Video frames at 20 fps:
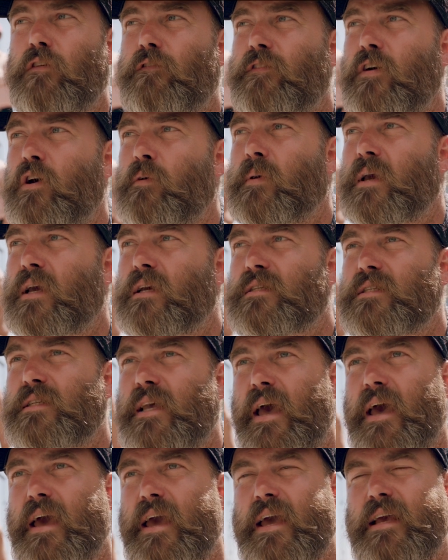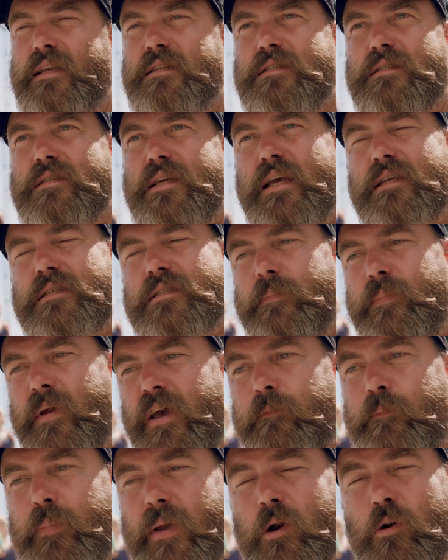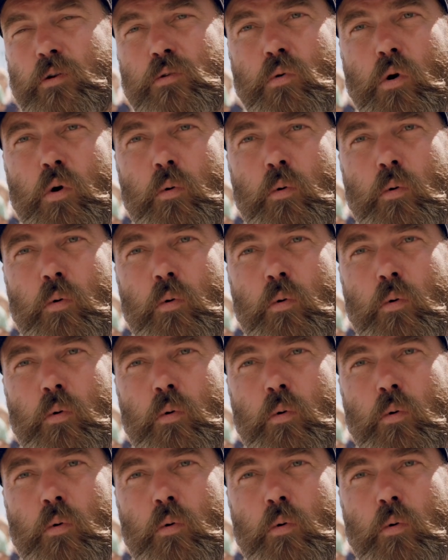filming a set, it's the bit of peeled